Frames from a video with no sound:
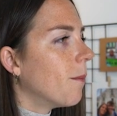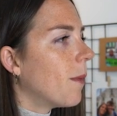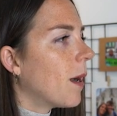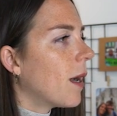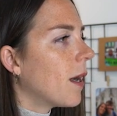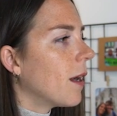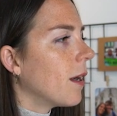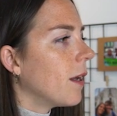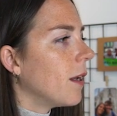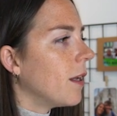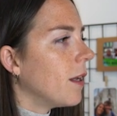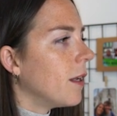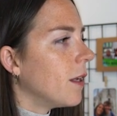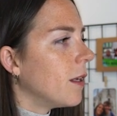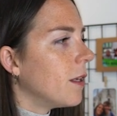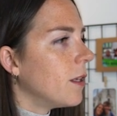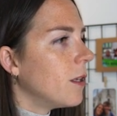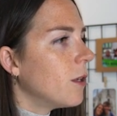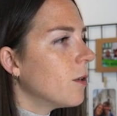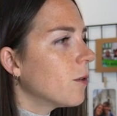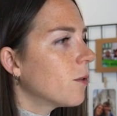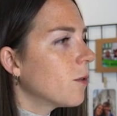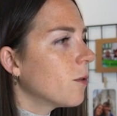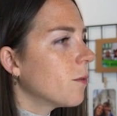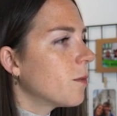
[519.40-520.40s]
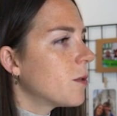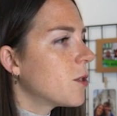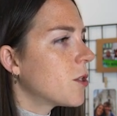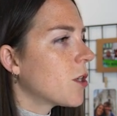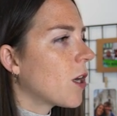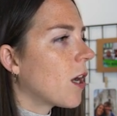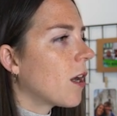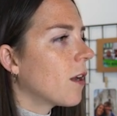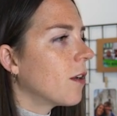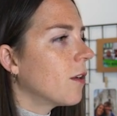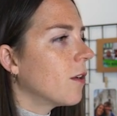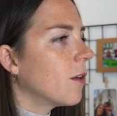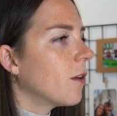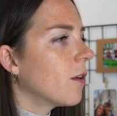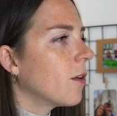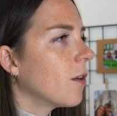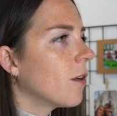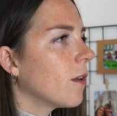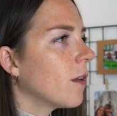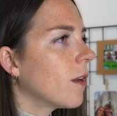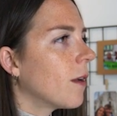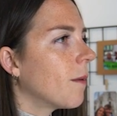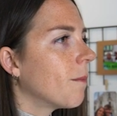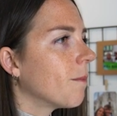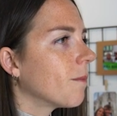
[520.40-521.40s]
my YouTube
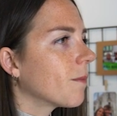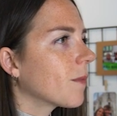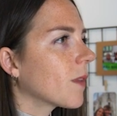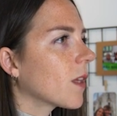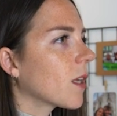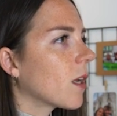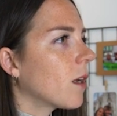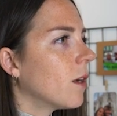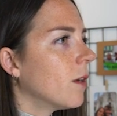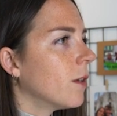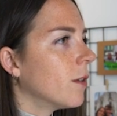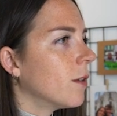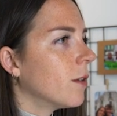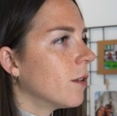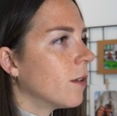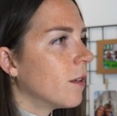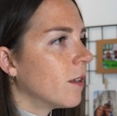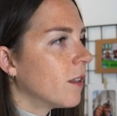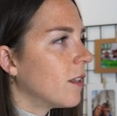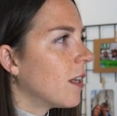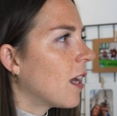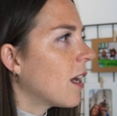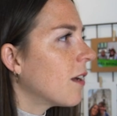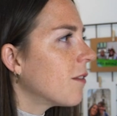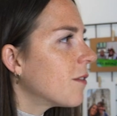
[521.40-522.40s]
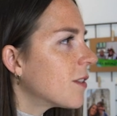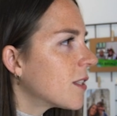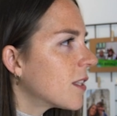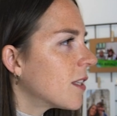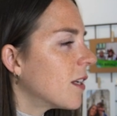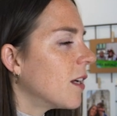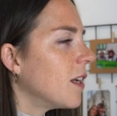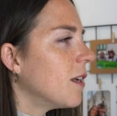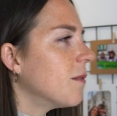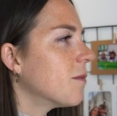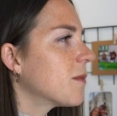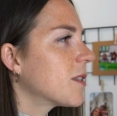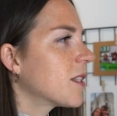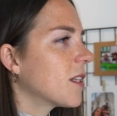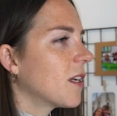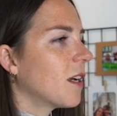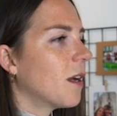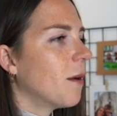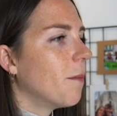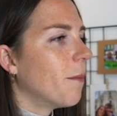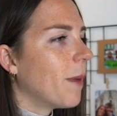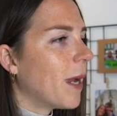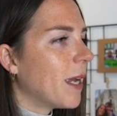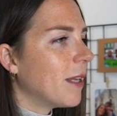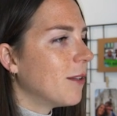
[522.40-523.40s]
channel, um, uh, live streams,
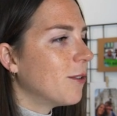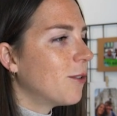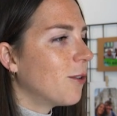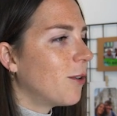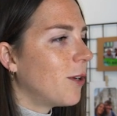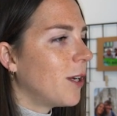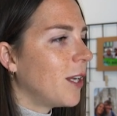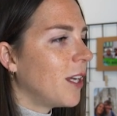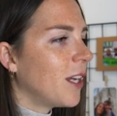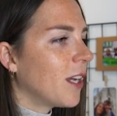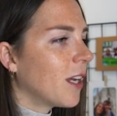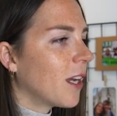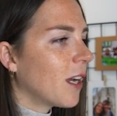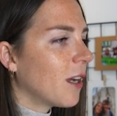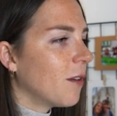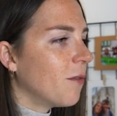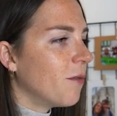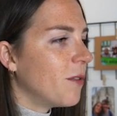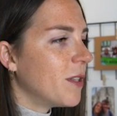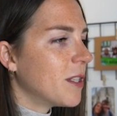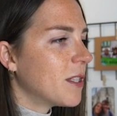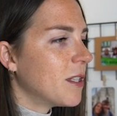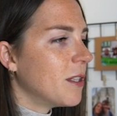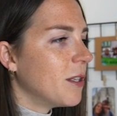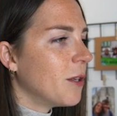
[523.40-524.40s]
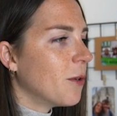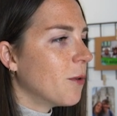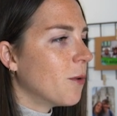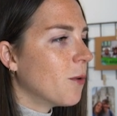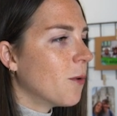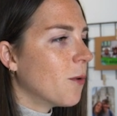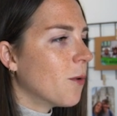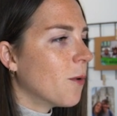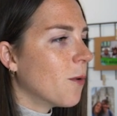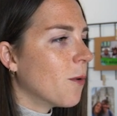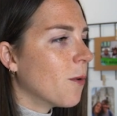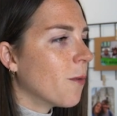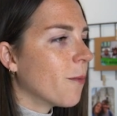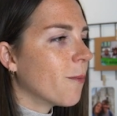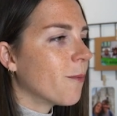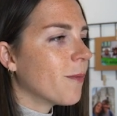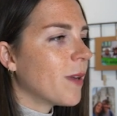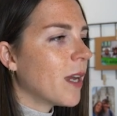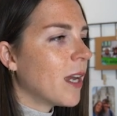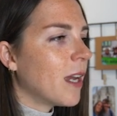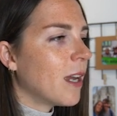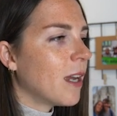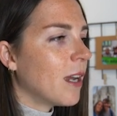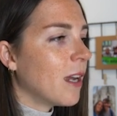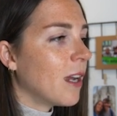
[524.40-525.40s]
uh, mentoring, and this new um,
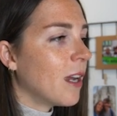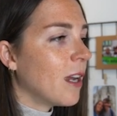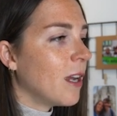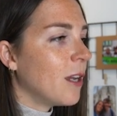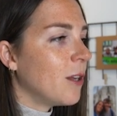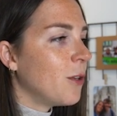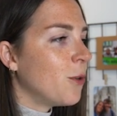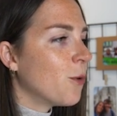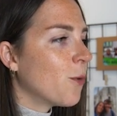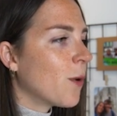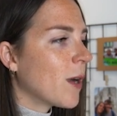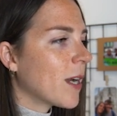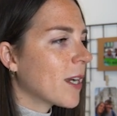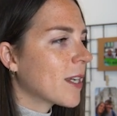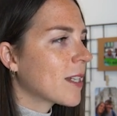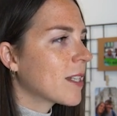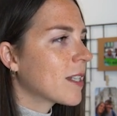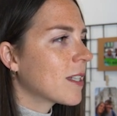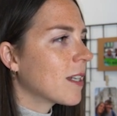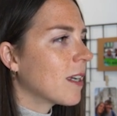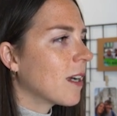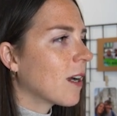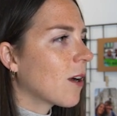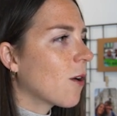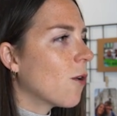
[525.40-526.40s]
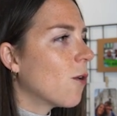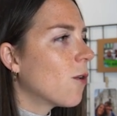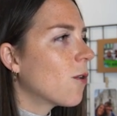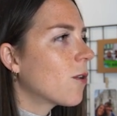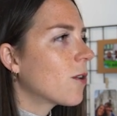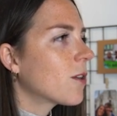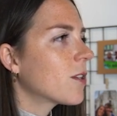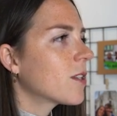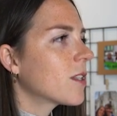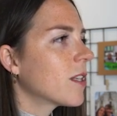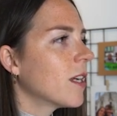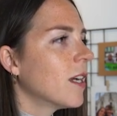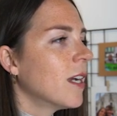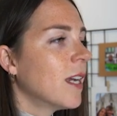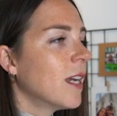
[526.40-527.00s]
uh, UX uh, course.